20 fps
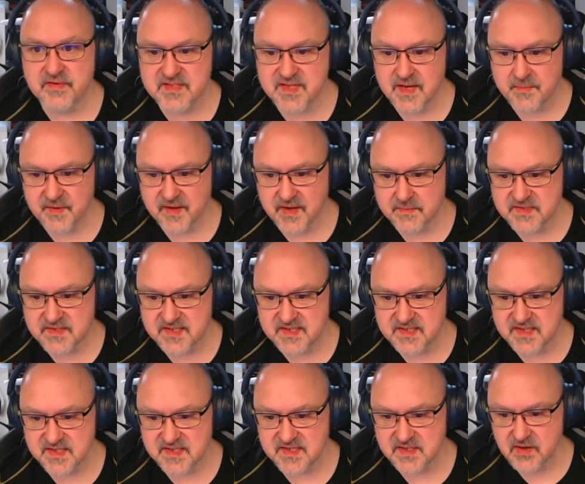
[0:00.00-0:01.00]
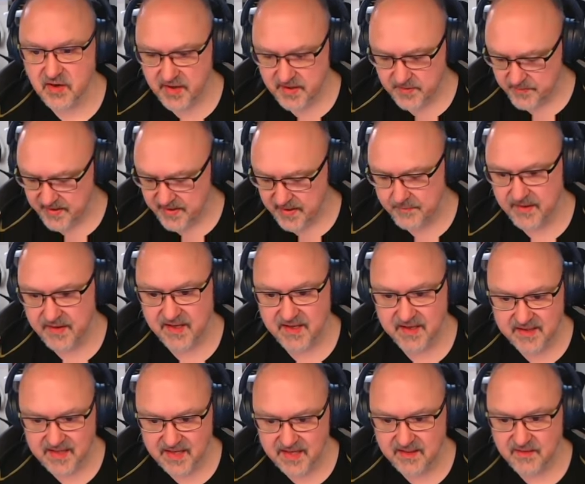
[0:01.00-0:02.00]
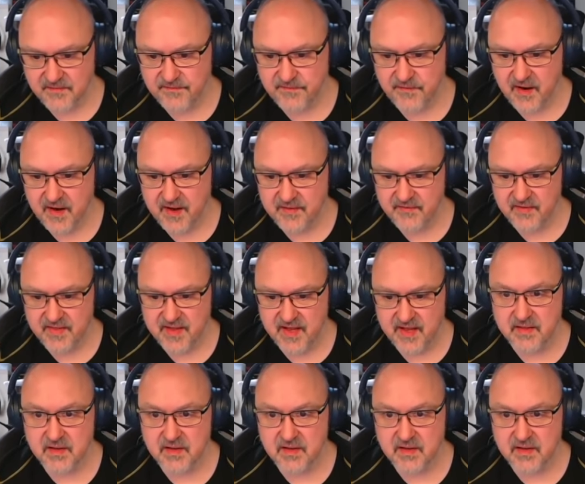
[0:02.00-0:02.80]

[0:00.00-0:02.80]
That becomes a six, nine pair, making that the five and that